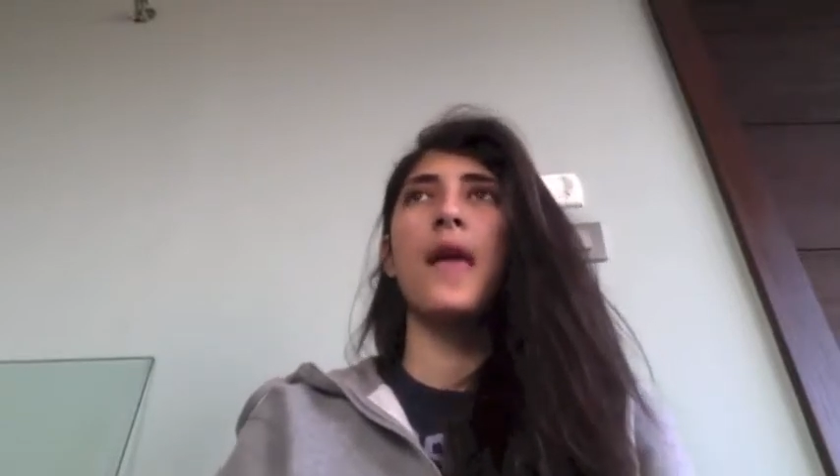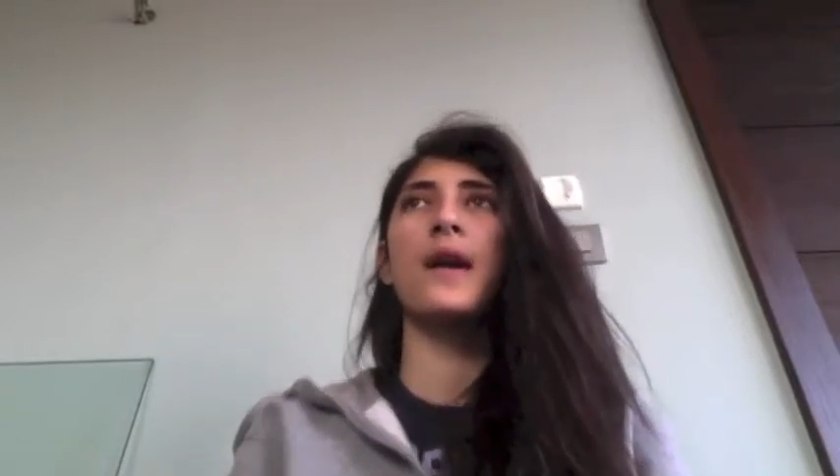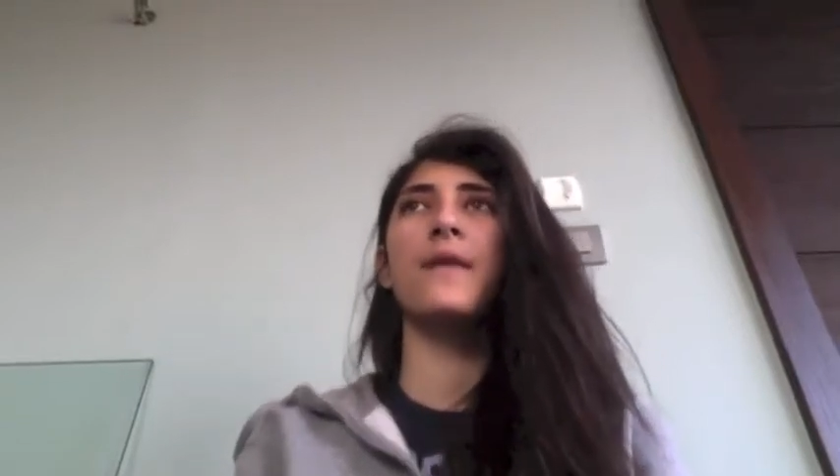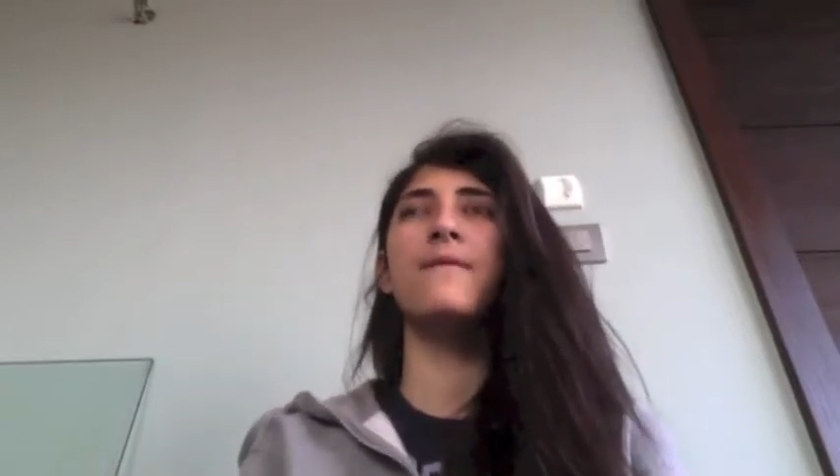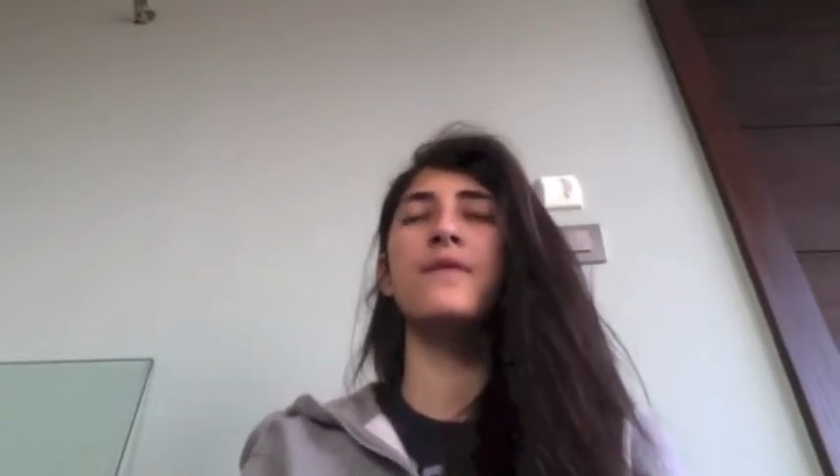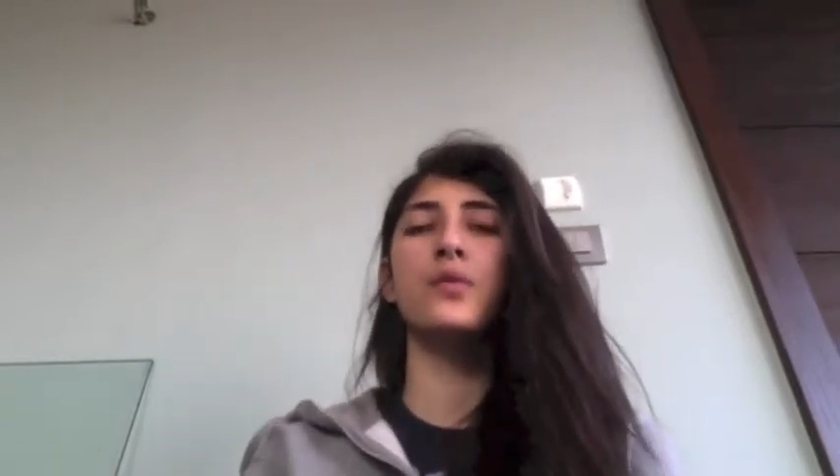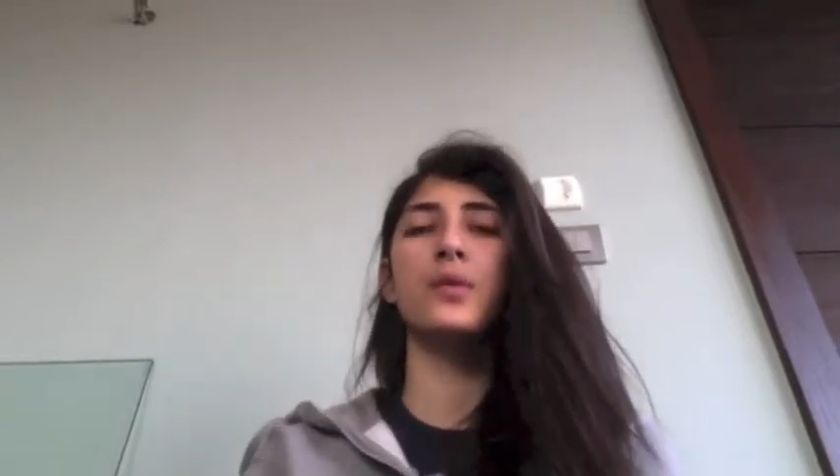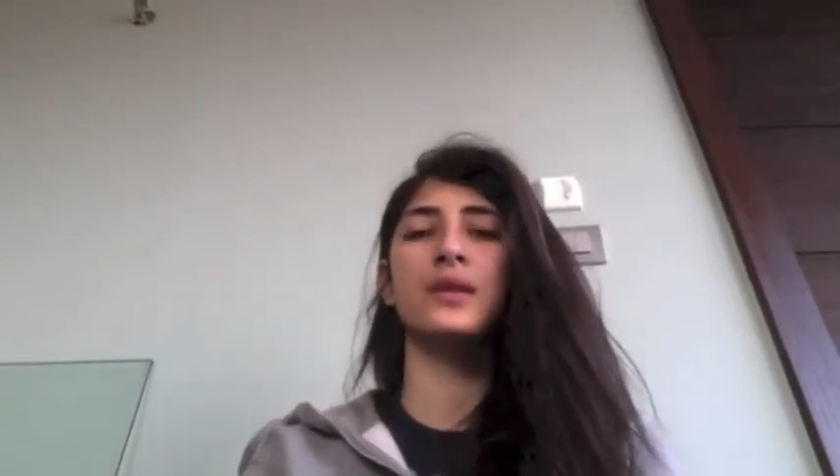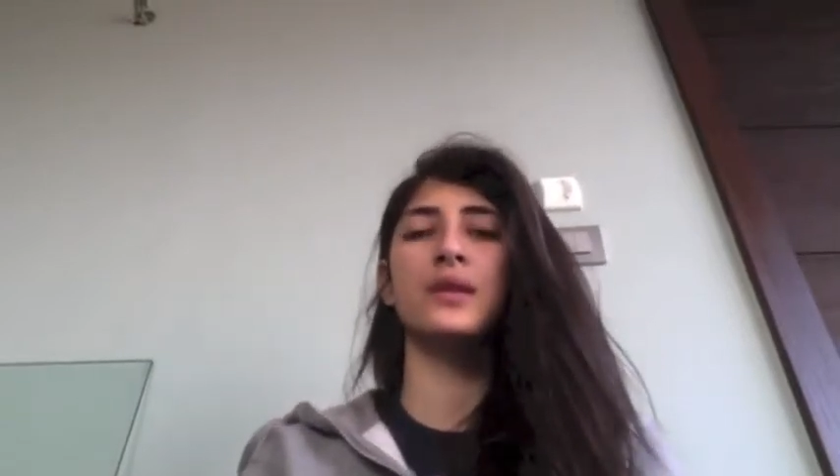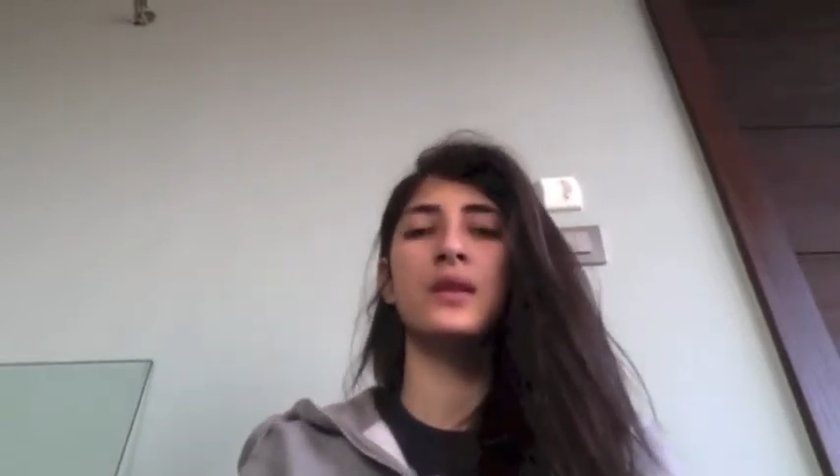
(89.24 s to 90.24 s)

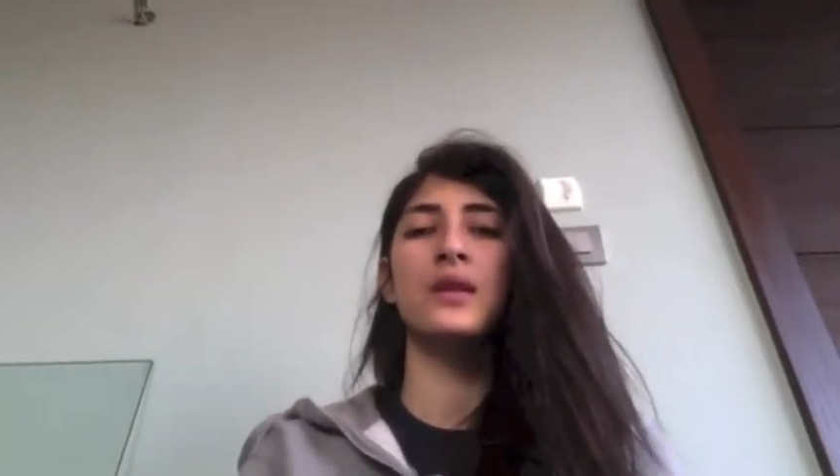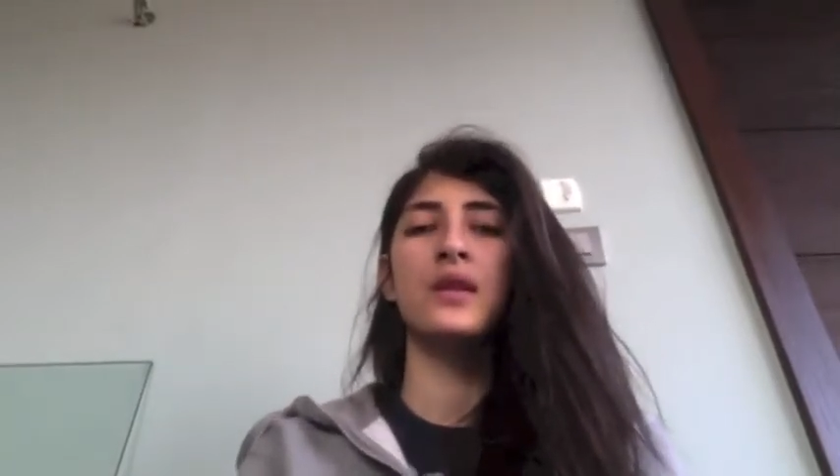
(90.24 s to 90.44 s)
Everyone